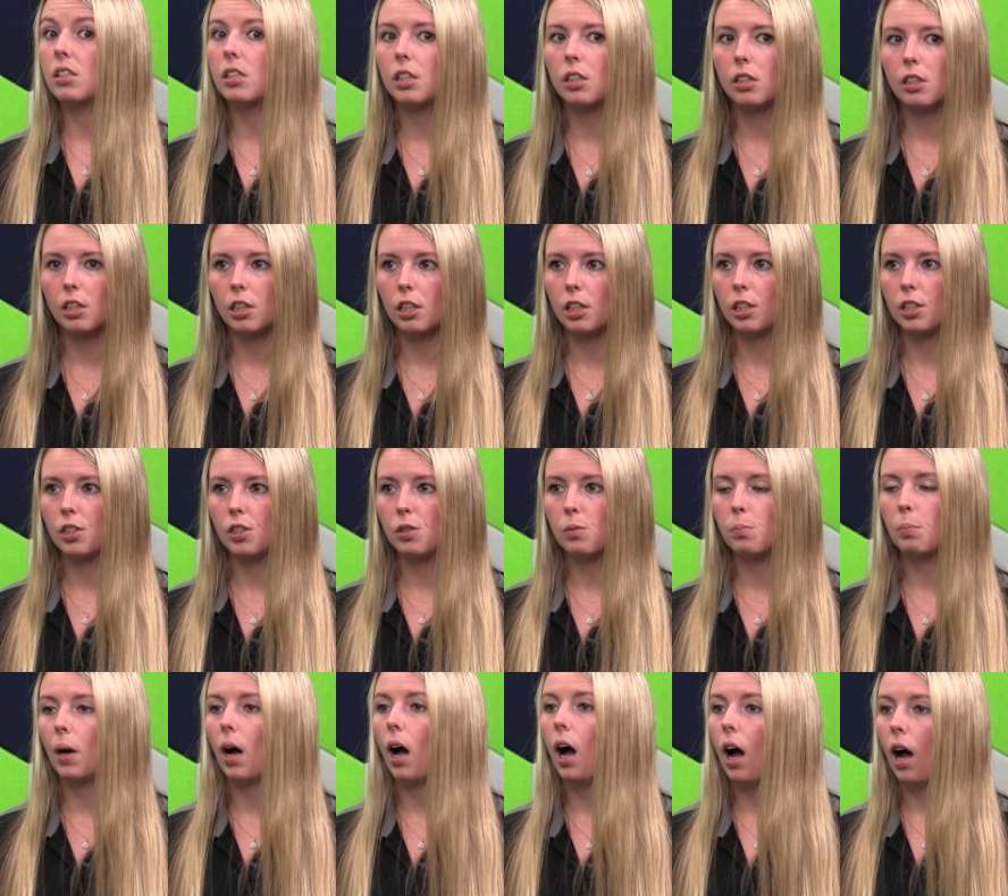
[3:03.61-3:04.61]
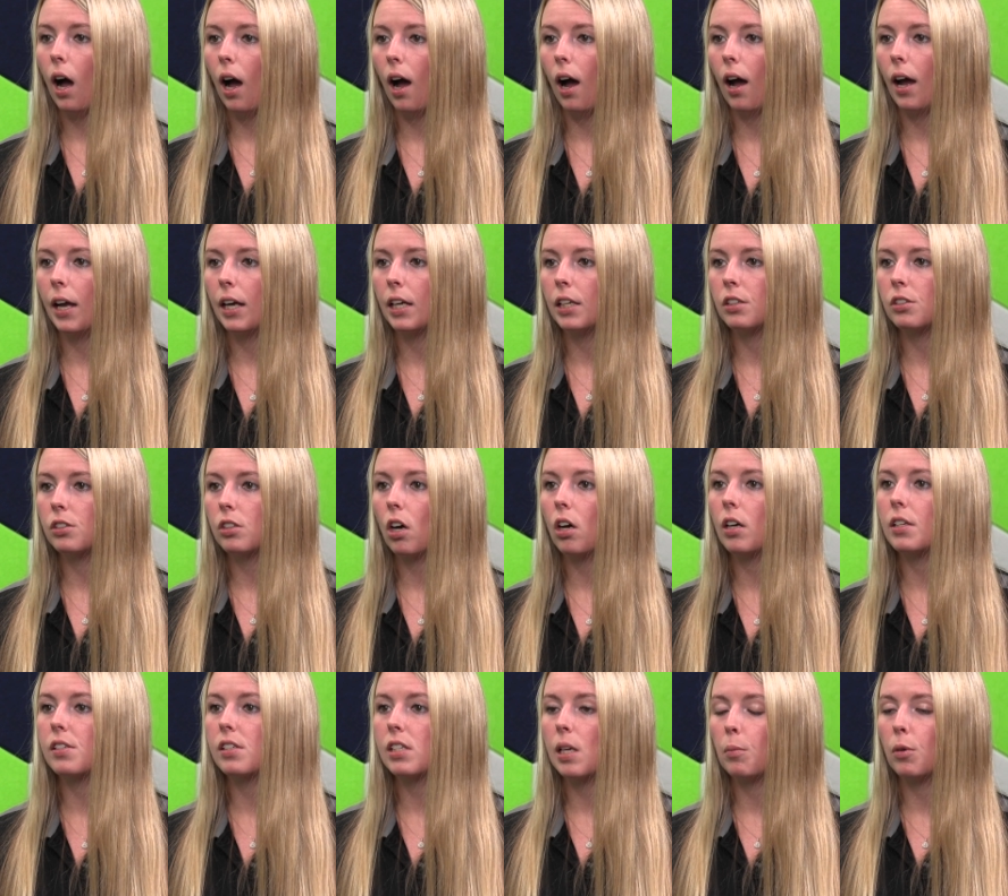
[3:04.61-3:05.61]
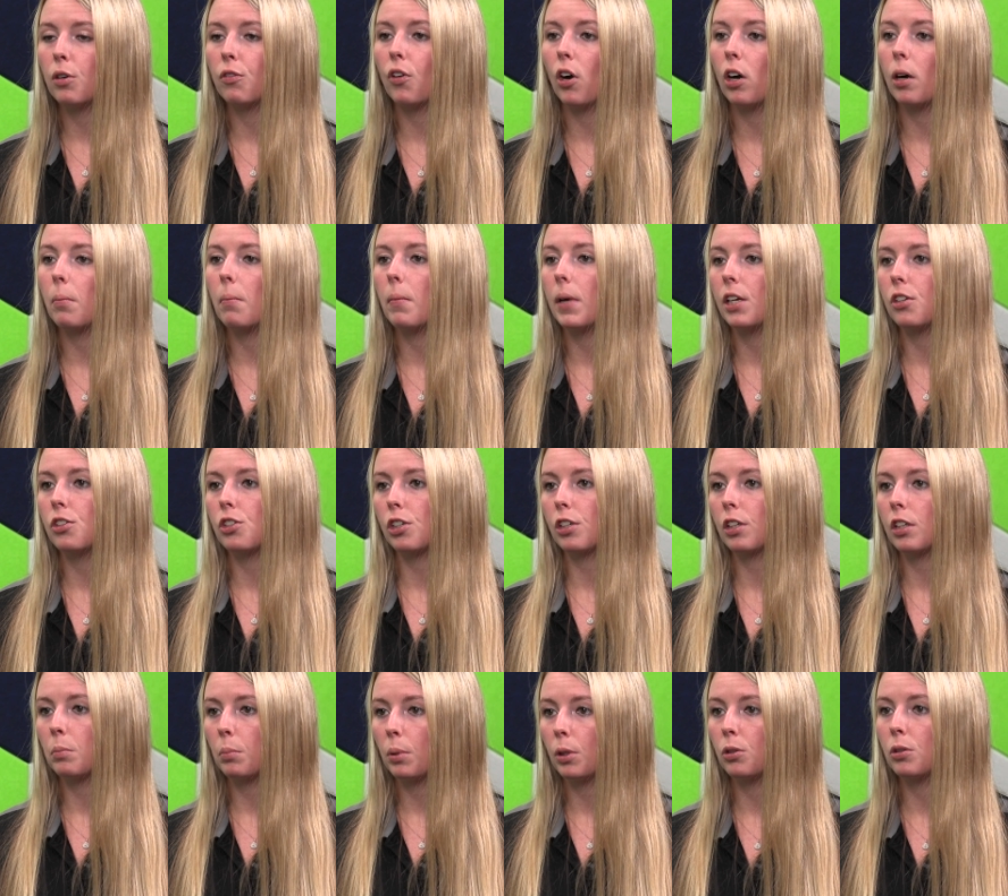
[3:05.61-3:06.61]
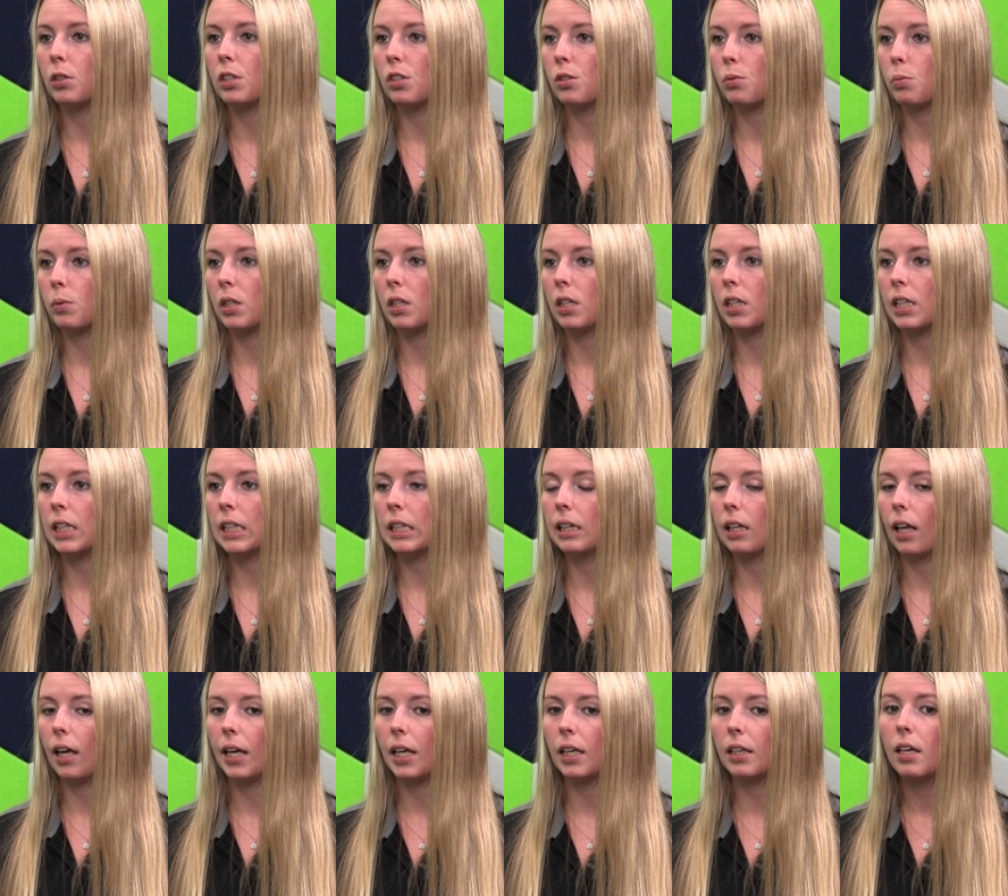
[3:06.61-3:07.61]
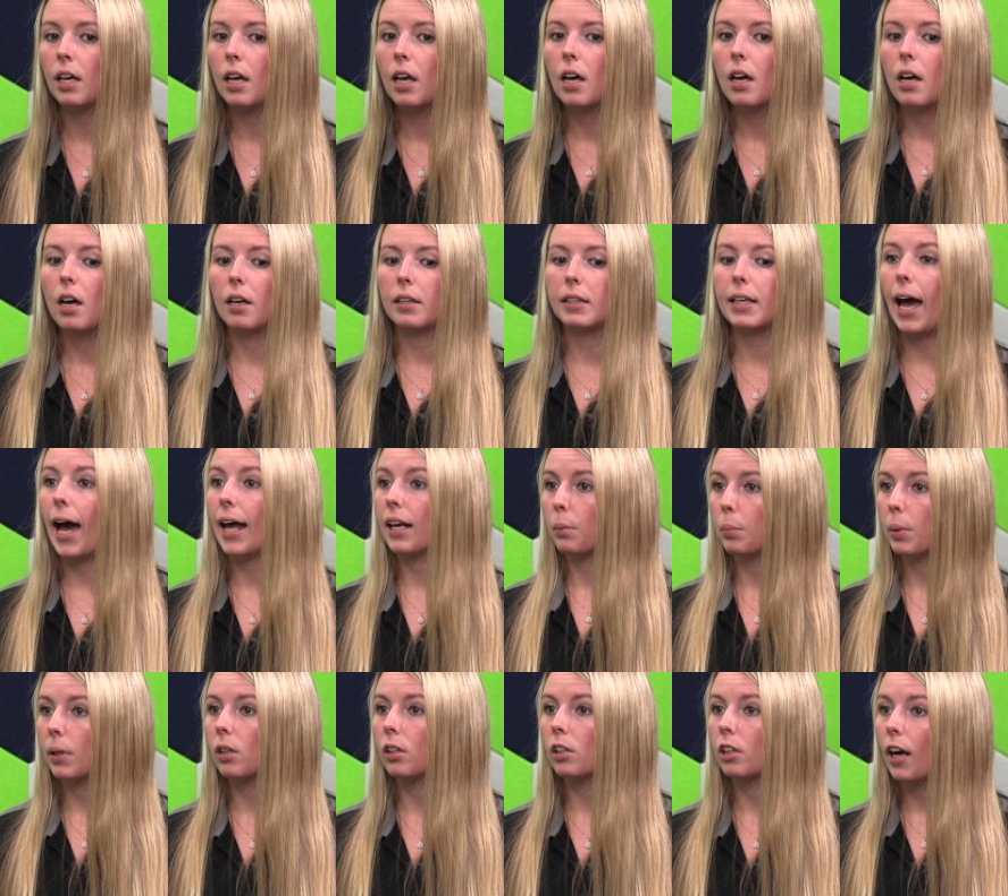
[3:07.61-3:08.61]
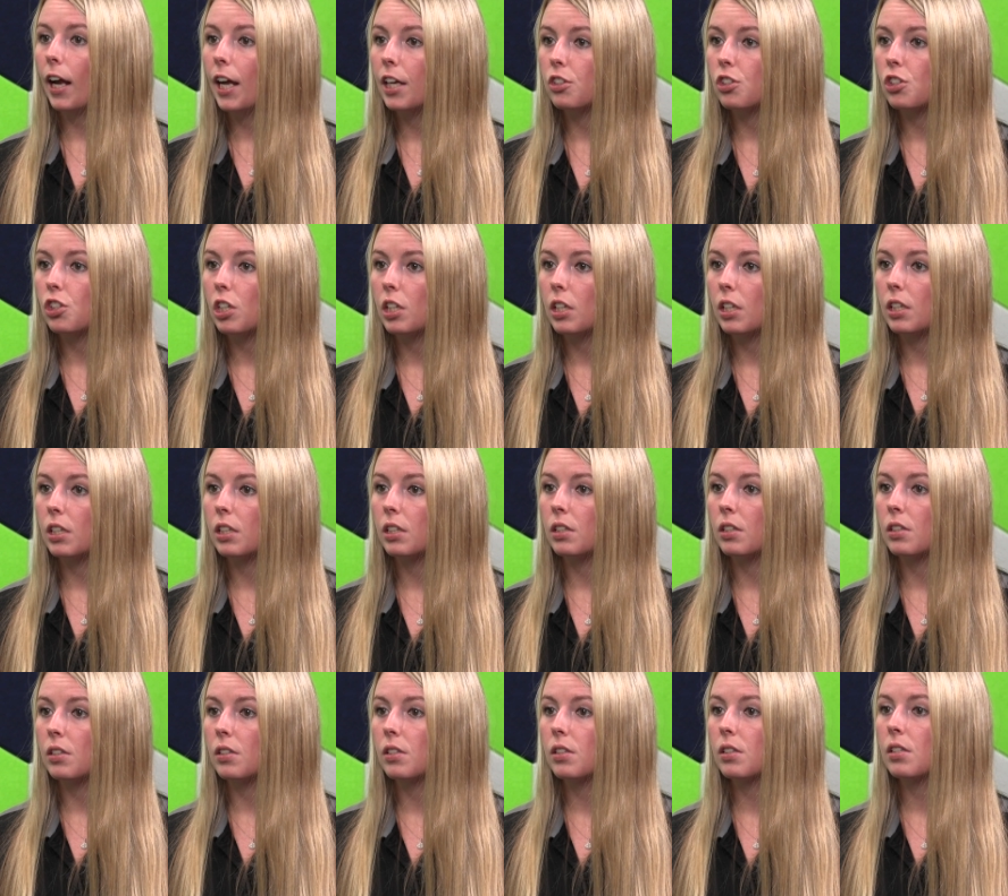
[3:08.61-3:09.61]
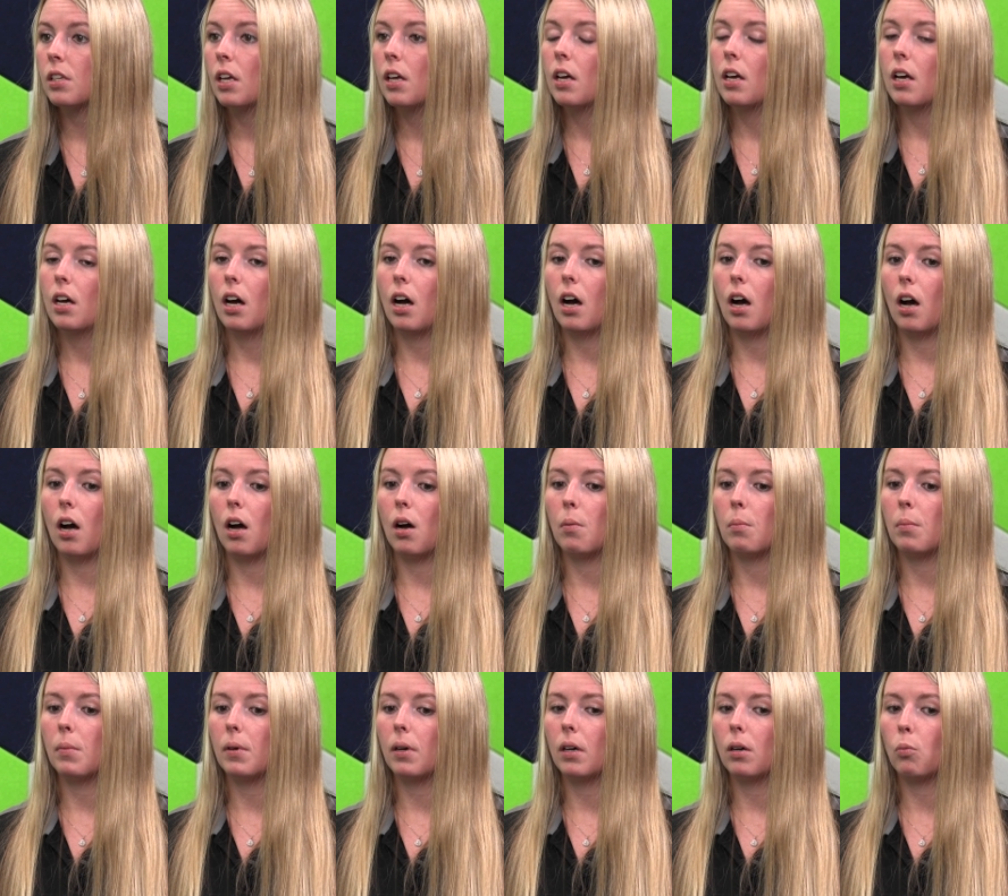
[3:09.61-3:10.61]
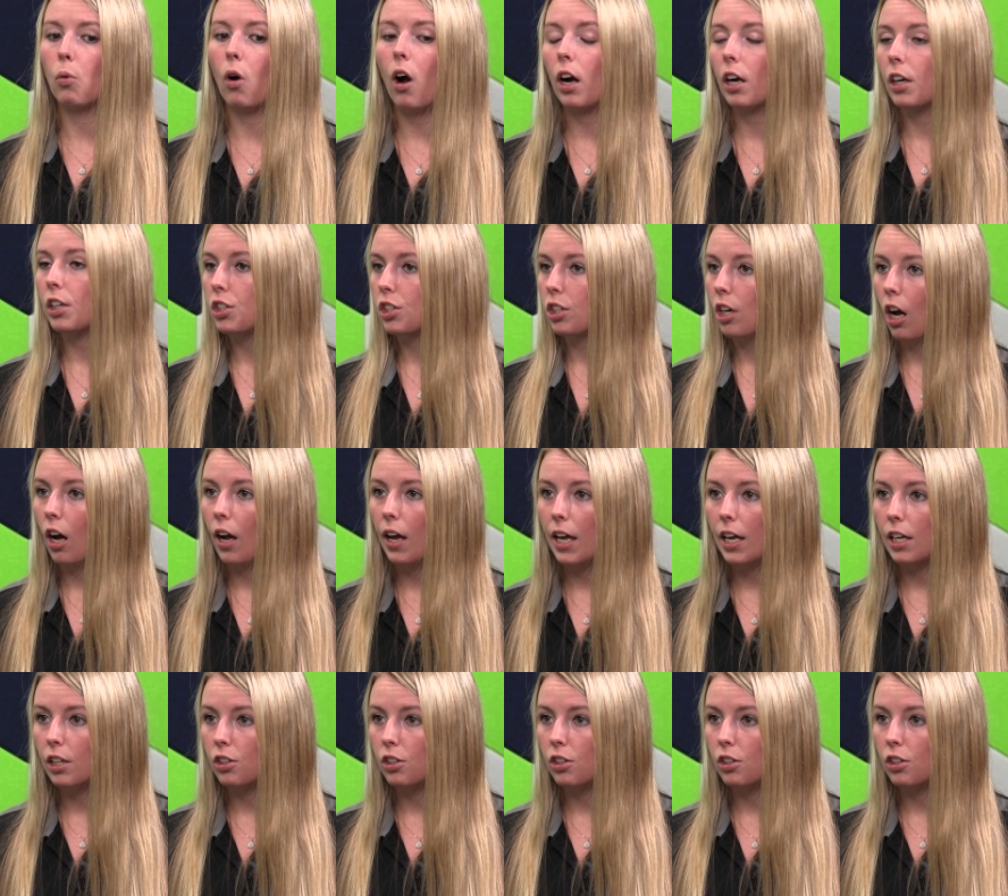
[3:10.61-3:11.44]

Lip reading: years behind on some of our major components we need, like Caterpillar engines, Waukesha